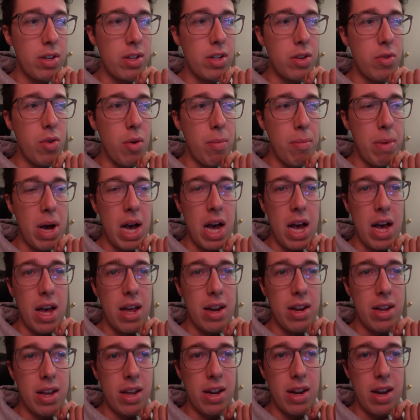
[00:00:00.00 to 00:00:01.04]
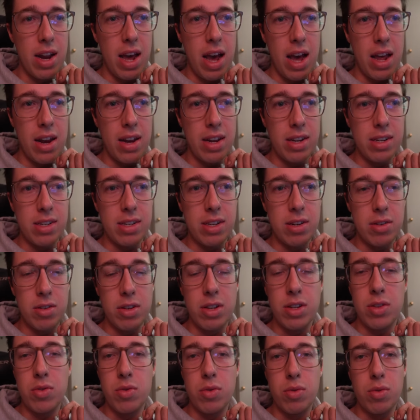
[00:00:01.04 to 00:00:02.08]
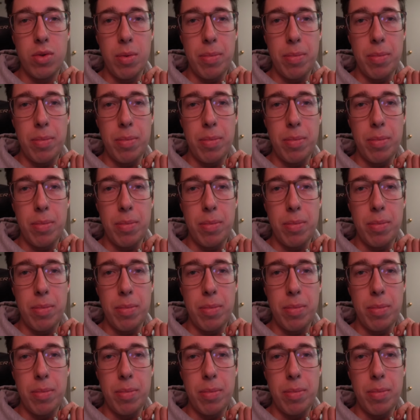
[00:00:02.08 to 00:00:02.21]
do a mod and not necessarily do a